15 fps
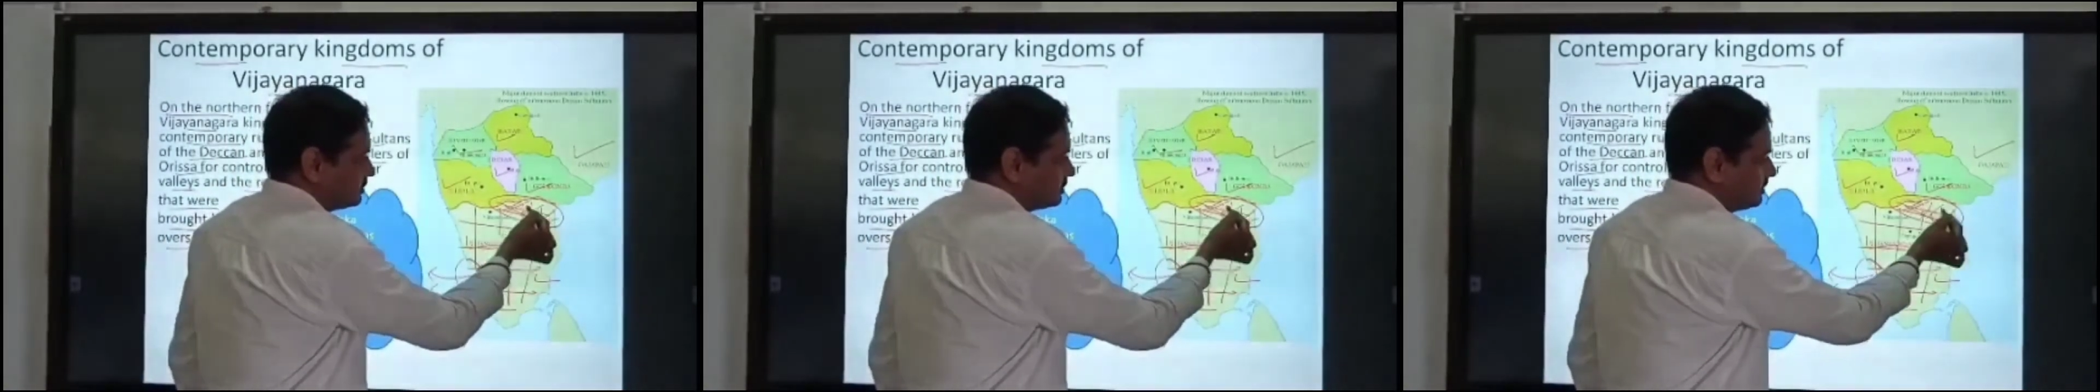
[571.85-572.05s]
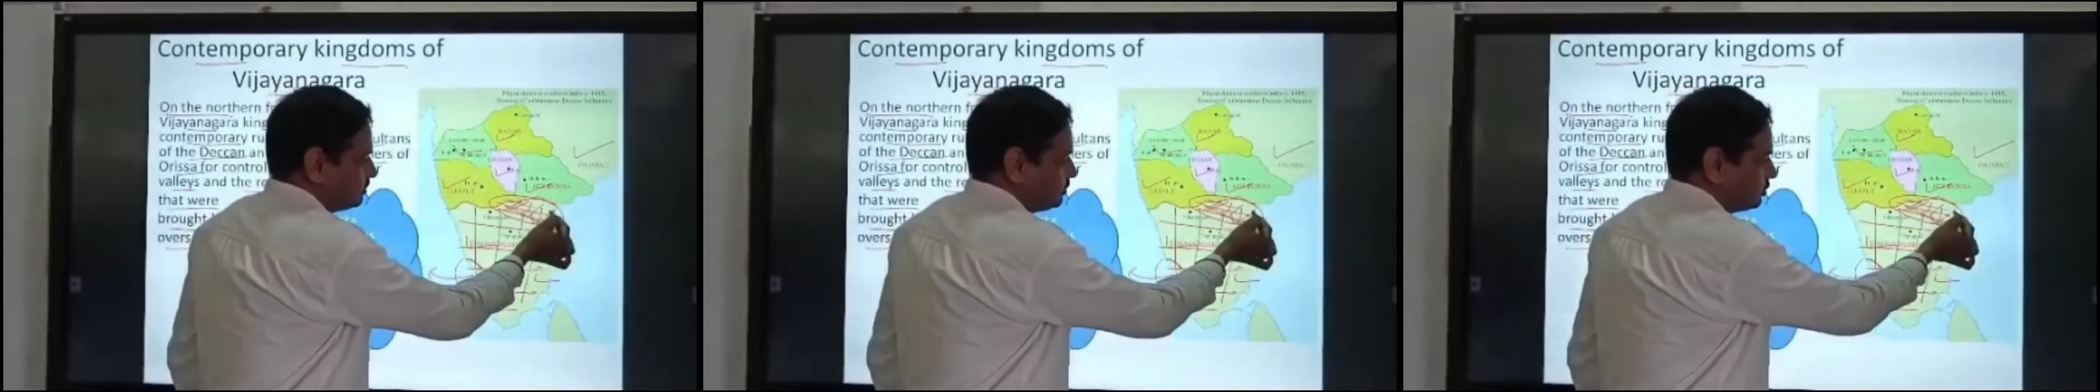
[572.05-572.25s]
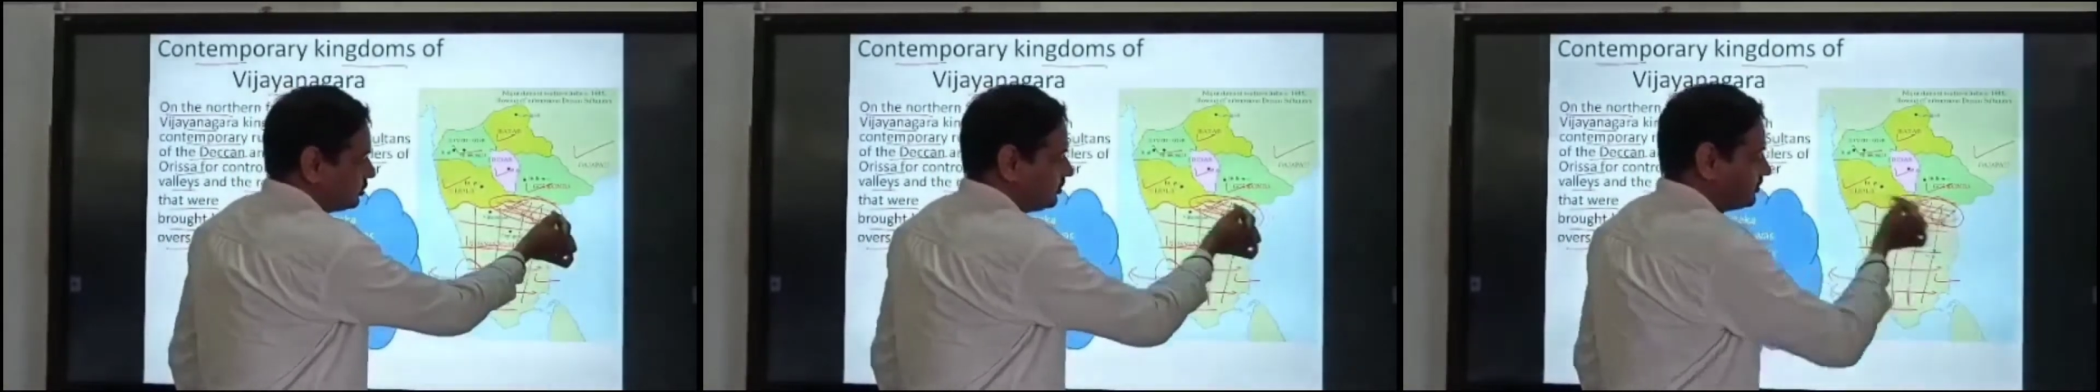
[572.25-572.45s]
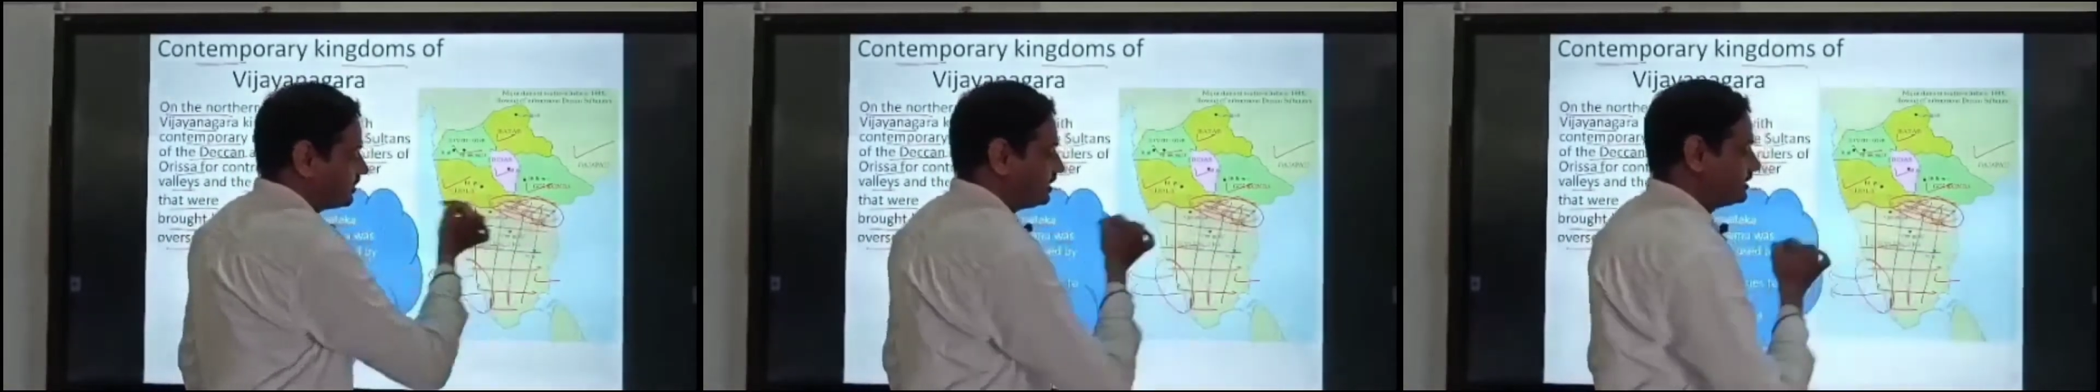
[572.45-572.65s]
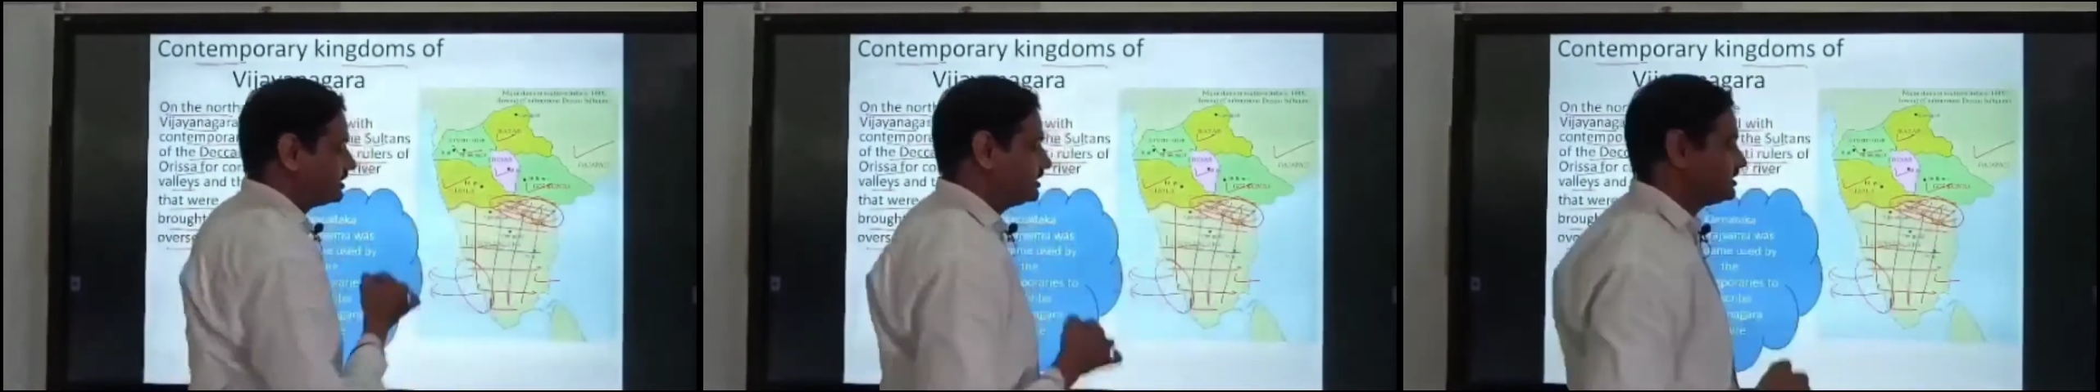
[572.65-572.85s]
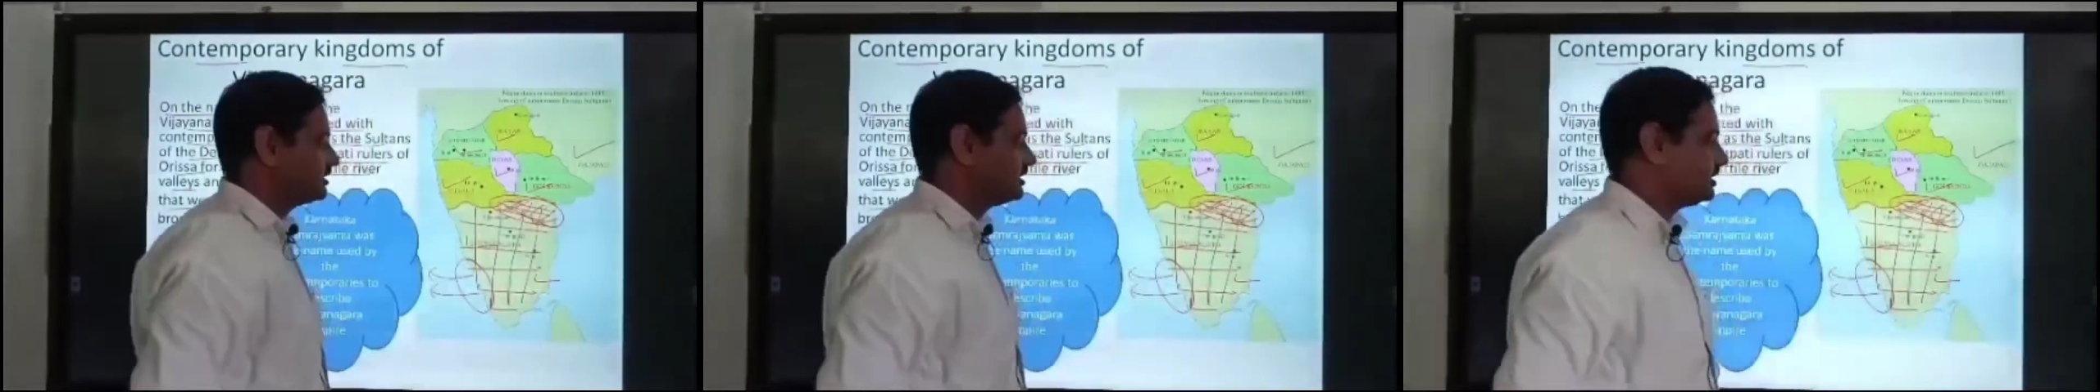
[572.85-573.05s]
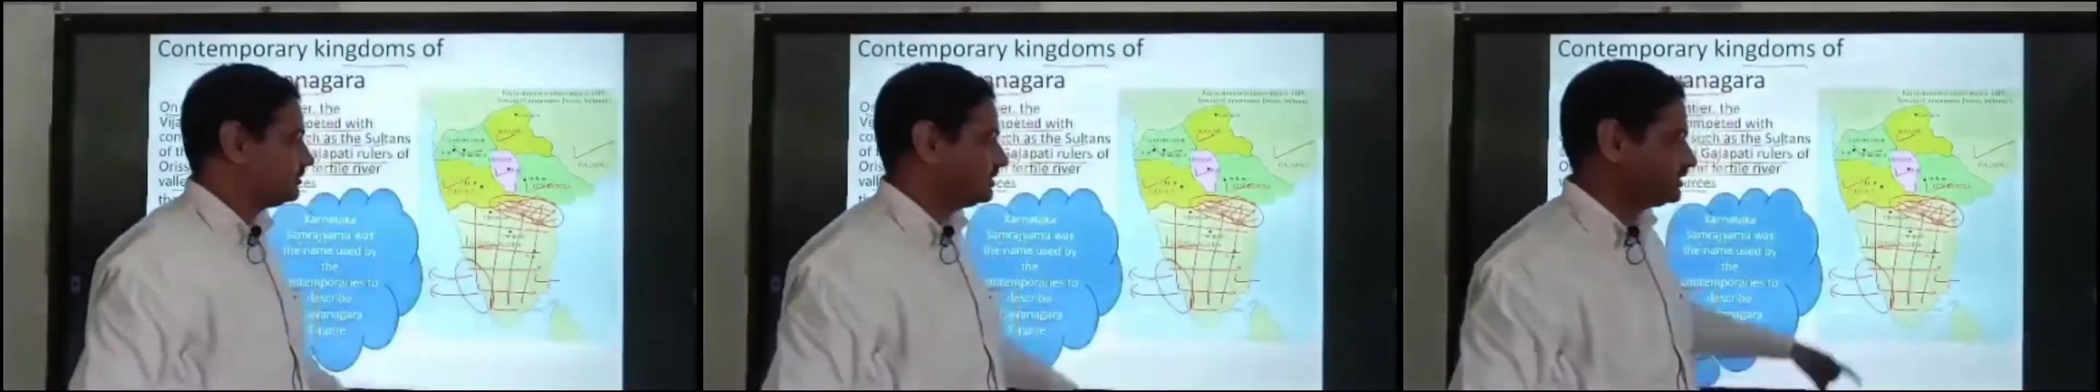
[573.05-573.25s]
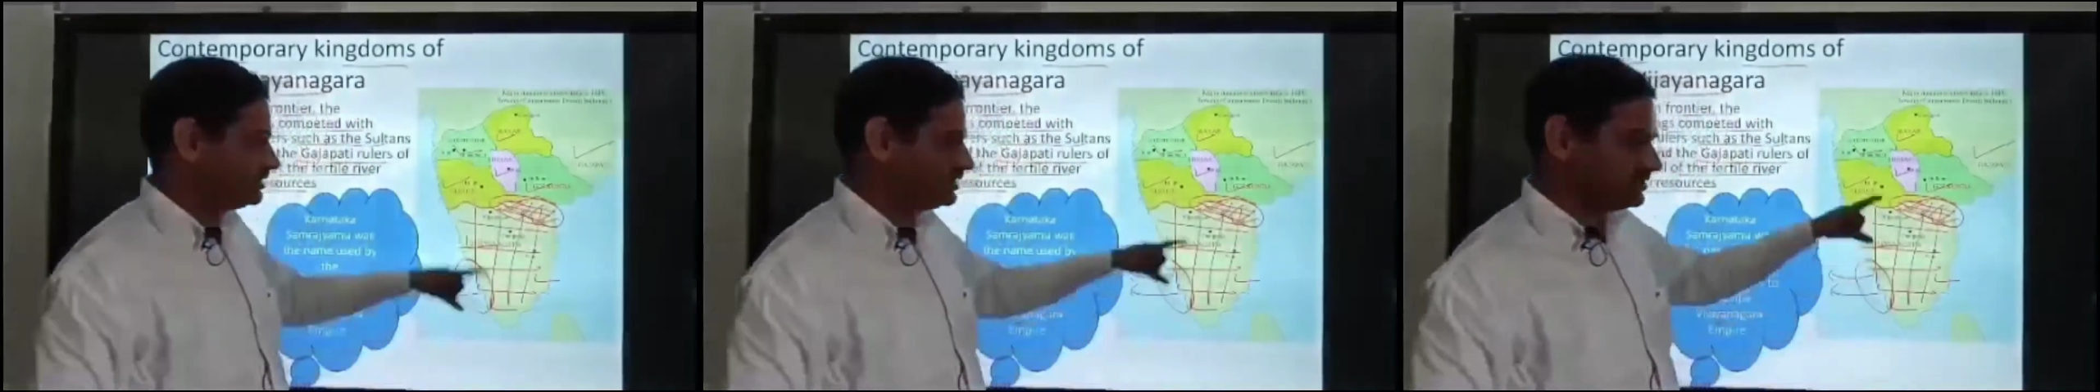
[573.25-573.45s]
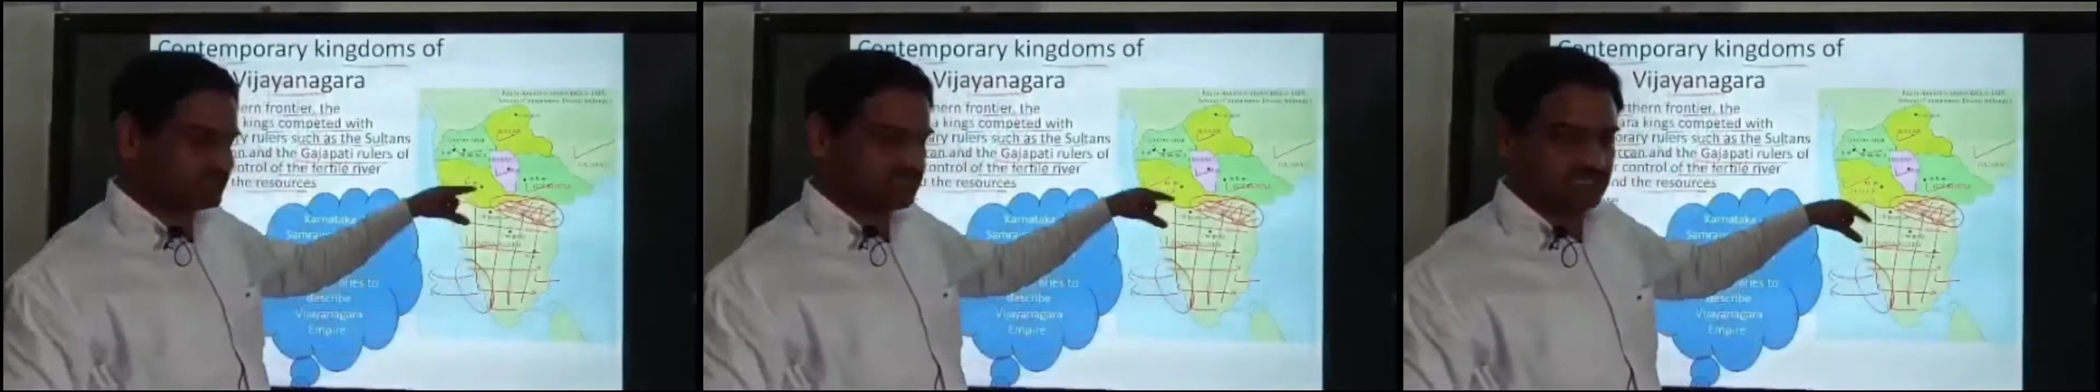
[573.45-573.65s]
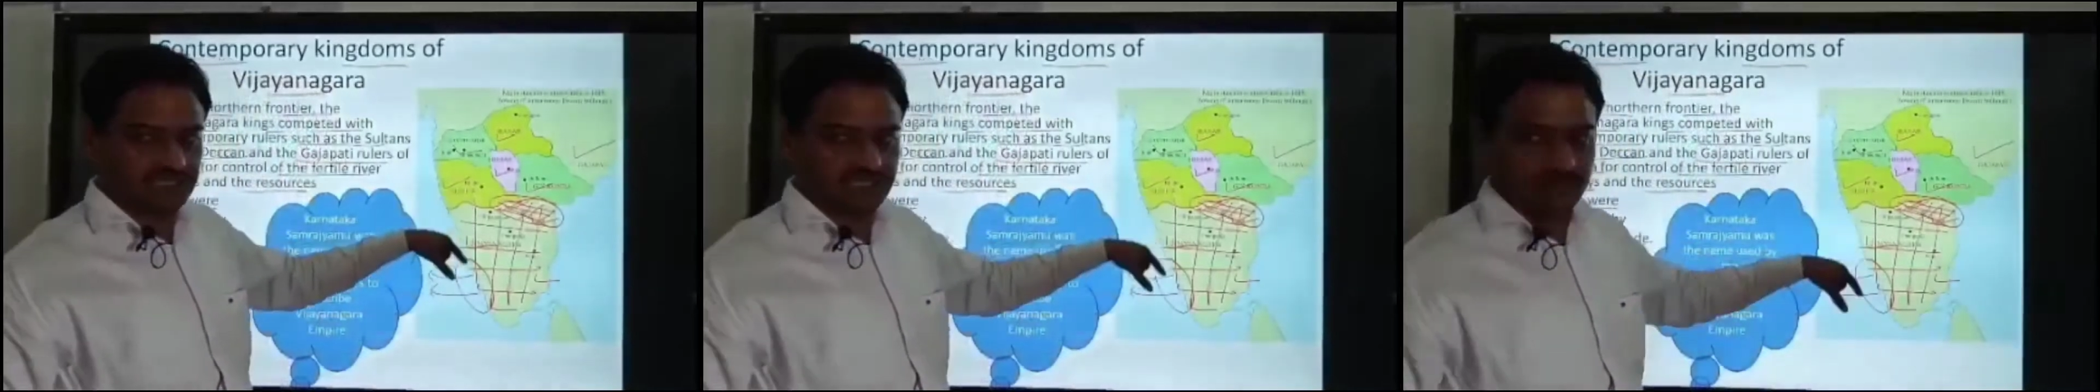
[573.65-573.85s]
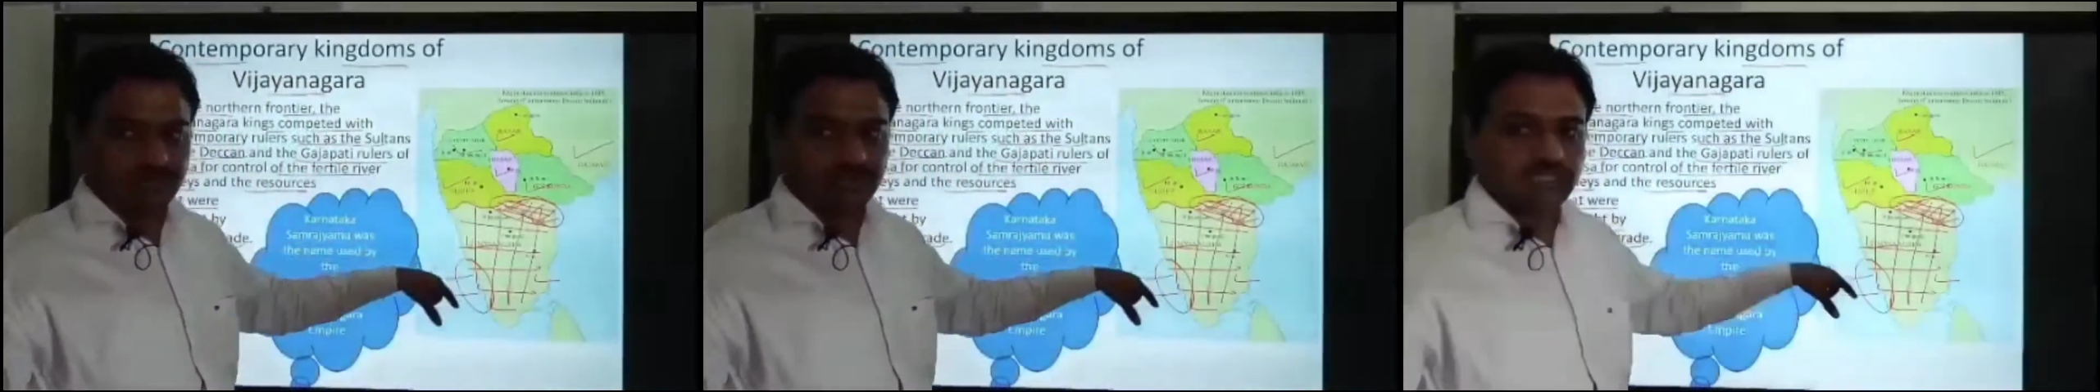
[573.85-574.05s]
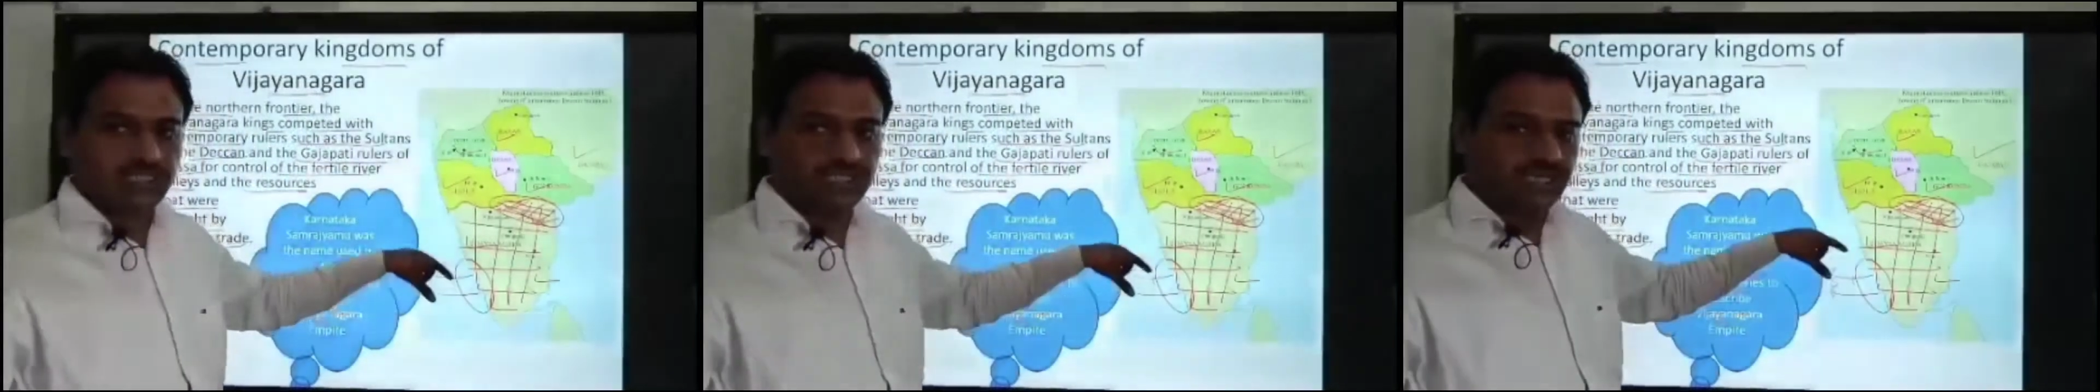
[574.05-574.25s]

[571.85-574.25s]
the bone of contention among these kingdoms,